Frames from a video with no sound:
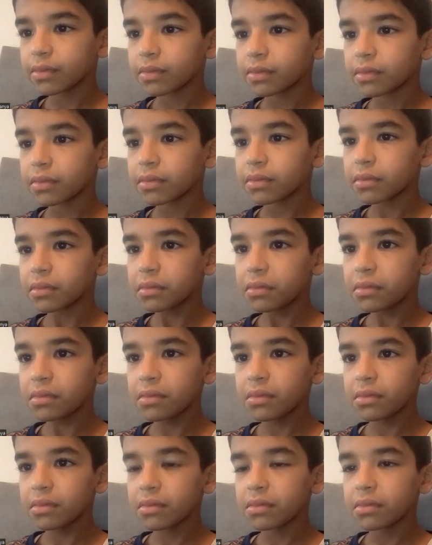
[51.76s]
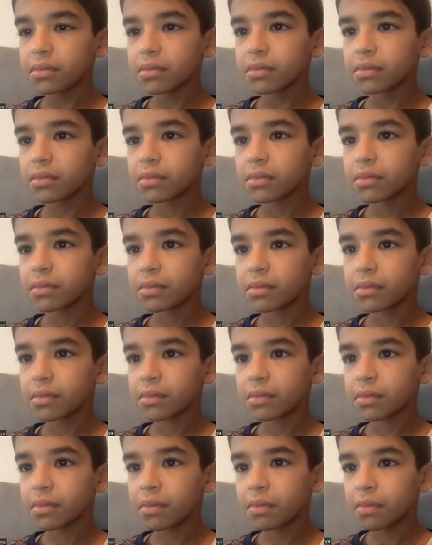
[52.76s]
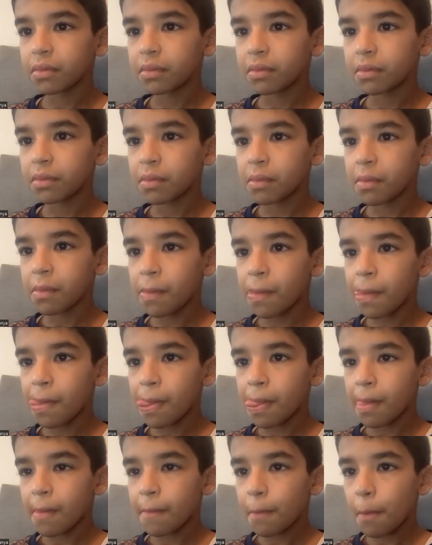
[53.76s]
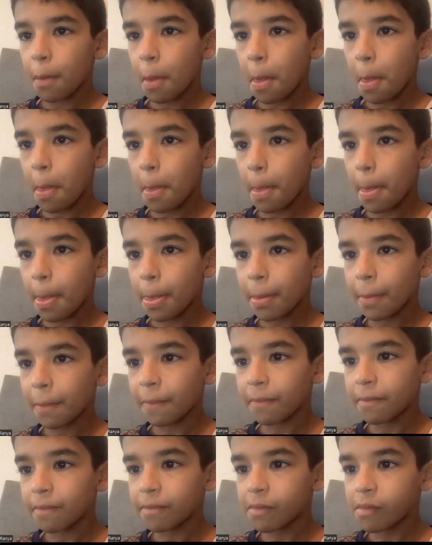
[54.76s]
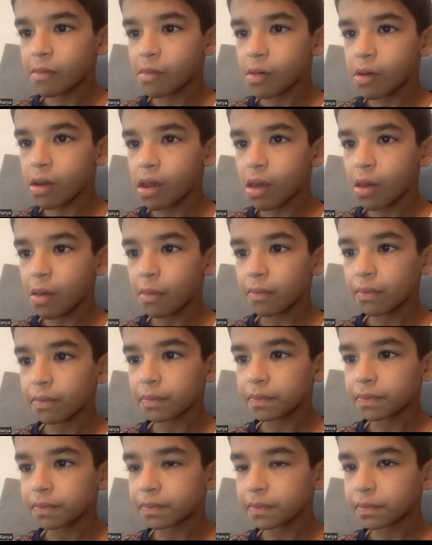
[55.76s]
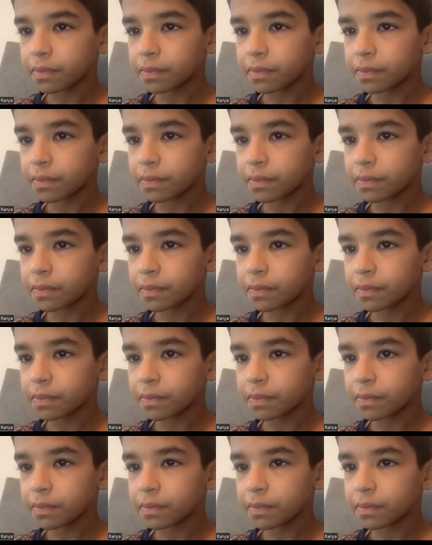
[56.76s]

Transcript: (not speaking)